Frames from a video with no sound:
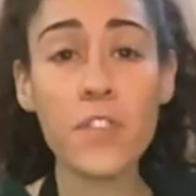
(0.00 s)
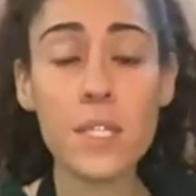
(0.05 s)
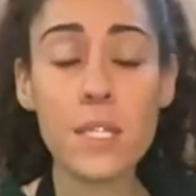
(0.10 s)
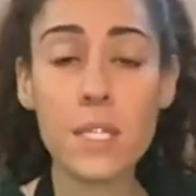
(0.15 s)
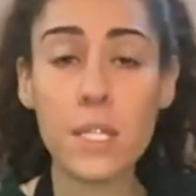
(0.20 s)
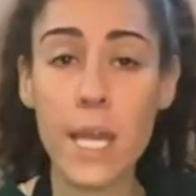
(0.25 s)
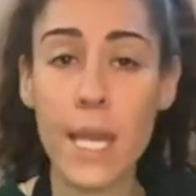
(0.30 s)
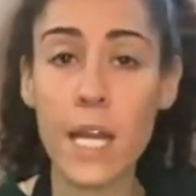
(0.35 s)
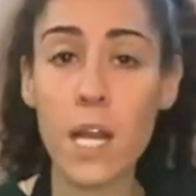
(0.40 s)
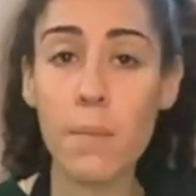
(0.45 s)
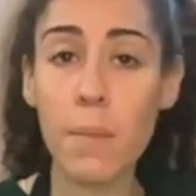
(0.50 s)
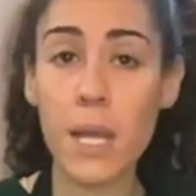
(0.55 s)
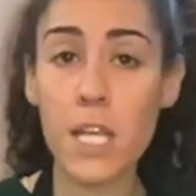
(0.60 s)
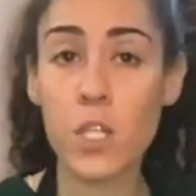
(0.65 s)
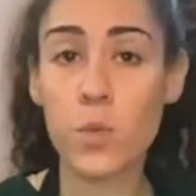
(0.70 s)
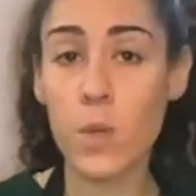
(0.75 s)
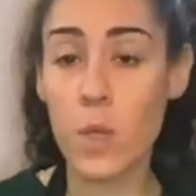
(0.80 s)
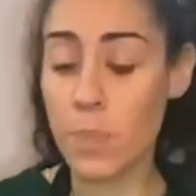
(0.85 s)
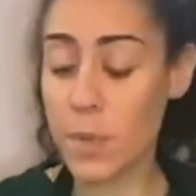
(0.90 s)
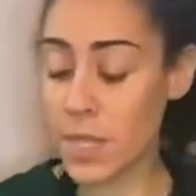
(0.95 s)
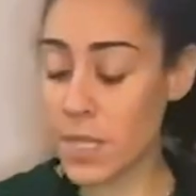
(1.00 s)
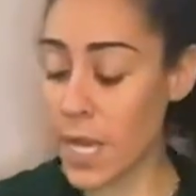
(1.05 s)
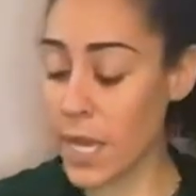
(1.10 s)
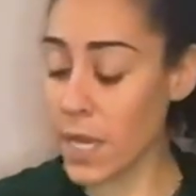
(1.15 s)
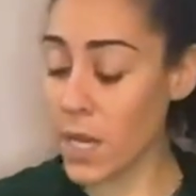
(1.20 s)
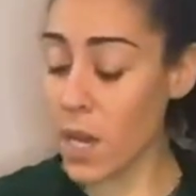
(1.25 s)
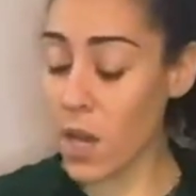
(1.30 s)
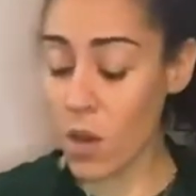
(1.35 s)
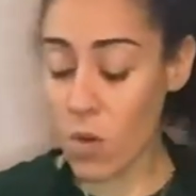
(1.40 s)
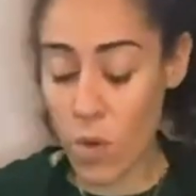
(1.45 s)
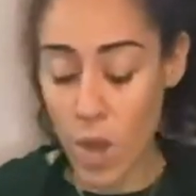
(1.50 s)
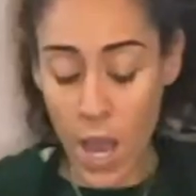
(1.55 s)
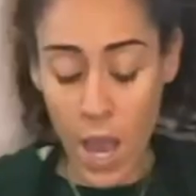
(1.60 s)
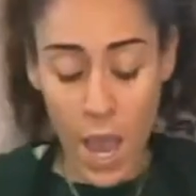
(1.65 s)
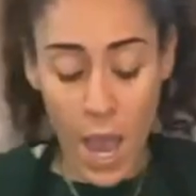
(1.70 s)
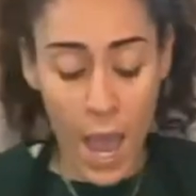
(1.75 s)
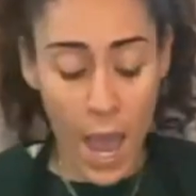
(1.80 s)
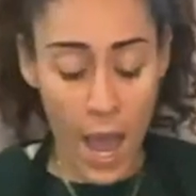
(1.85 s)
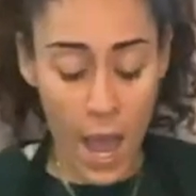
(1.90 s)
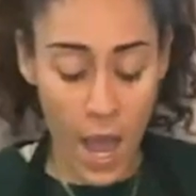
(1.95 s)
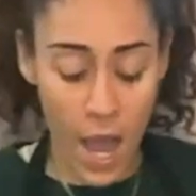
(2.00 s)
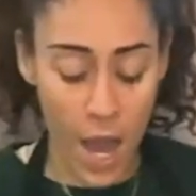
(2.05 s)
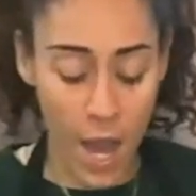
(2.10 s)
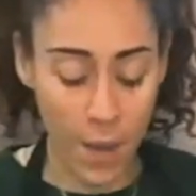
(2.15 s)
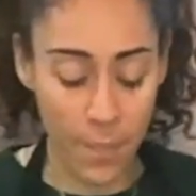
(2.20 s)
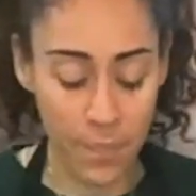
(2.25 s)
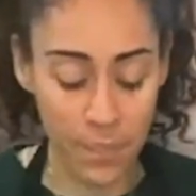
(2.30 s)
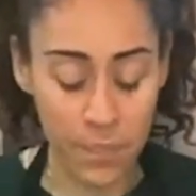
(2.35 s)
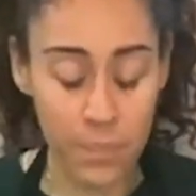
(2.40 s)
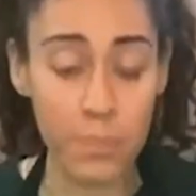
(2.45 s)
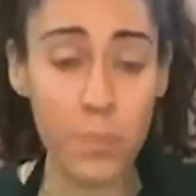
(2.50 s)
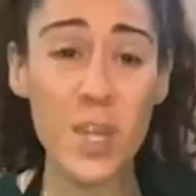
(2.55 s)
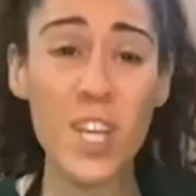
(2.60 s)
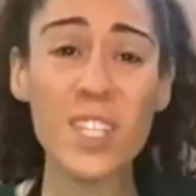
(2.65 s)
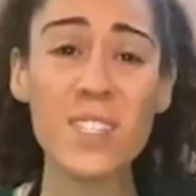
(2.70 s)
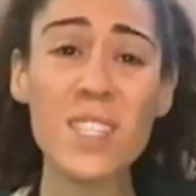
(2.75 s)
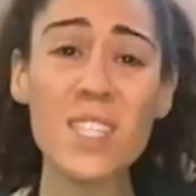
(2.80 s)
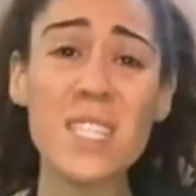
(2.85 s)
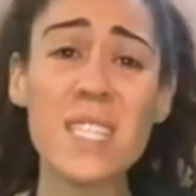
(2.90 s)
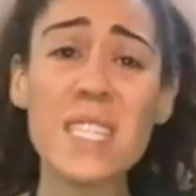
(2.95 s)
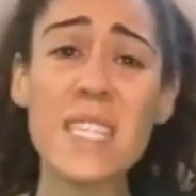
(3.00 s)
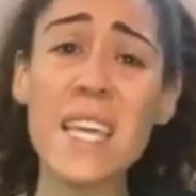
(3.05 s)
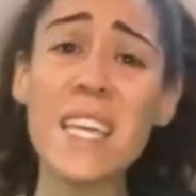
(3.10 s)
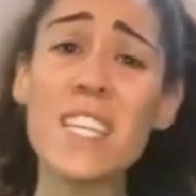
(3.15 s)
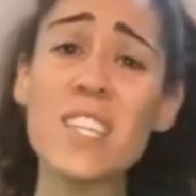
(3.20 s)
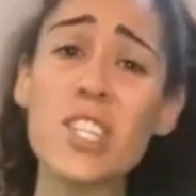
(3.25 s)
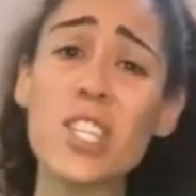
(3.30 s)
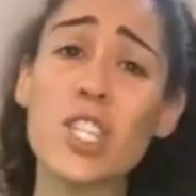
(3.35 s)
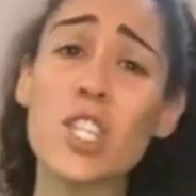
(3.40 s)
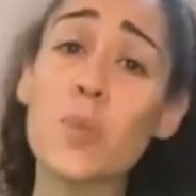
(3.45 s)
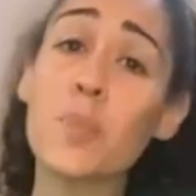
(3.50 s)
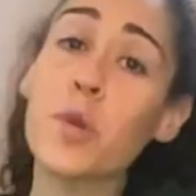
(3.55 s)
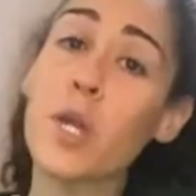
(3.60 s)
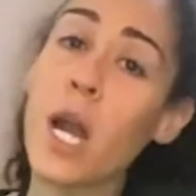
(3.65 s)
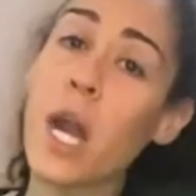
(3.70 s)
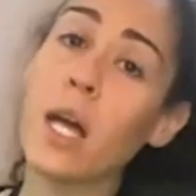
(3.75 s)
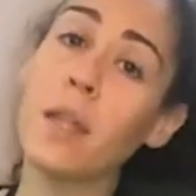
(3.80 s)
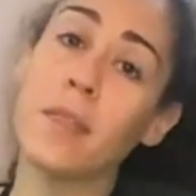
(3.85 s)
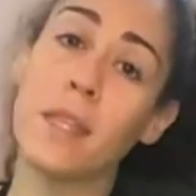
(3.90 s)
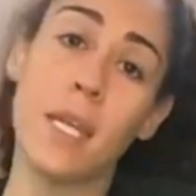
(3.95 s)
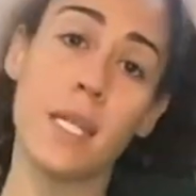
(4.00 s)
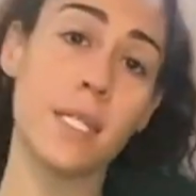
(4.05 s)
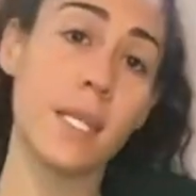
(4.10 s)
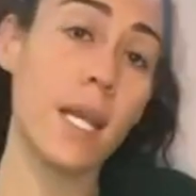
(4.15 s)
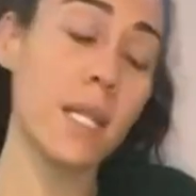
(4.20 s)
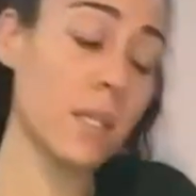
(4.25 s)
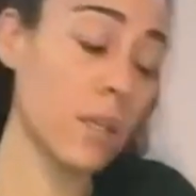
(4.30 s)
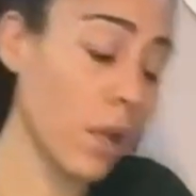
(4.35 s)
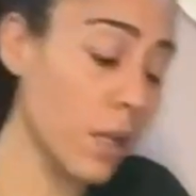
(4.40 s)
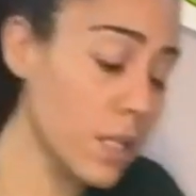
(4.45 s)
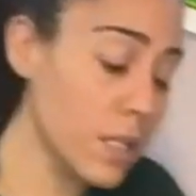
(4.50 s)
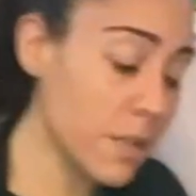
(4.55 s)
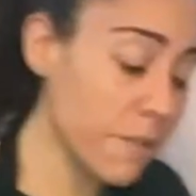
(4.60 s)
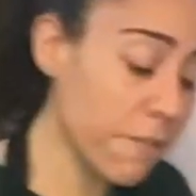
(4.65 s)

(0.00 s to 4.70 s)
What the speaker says: the skin on my sweet potato because the skin is super healthy. It's got tons